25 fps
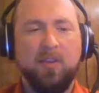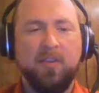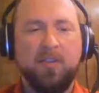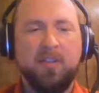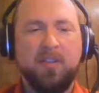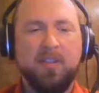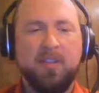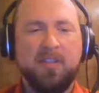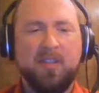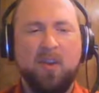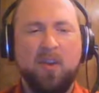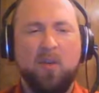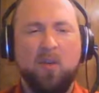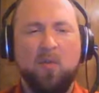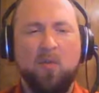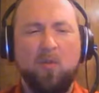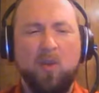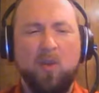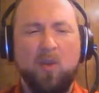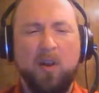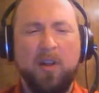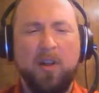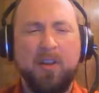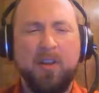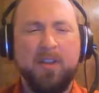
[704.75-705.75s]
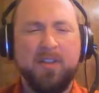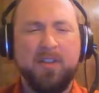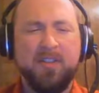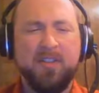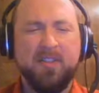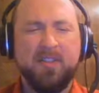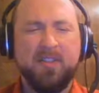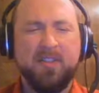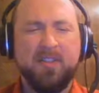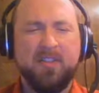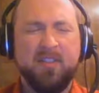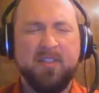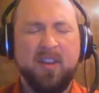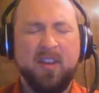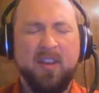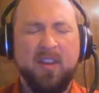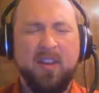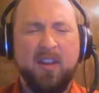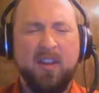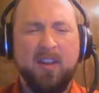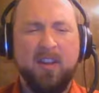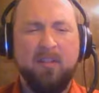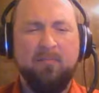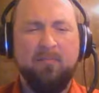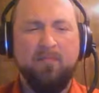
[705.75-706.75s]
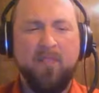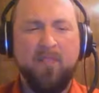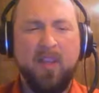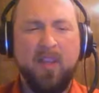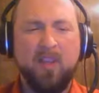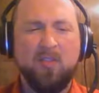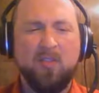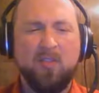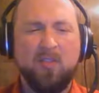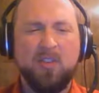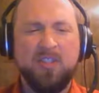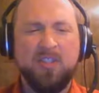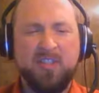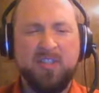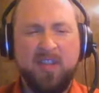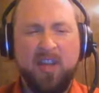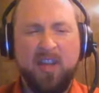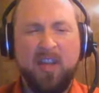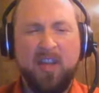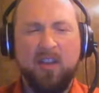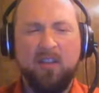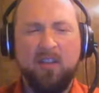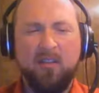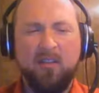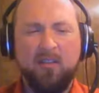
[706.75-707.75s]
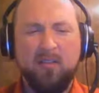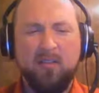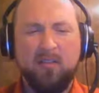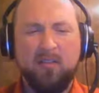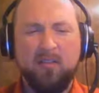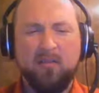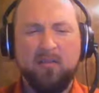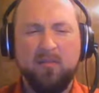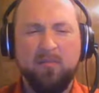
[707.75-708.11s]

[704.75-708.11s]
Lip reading: The disco one is interesting,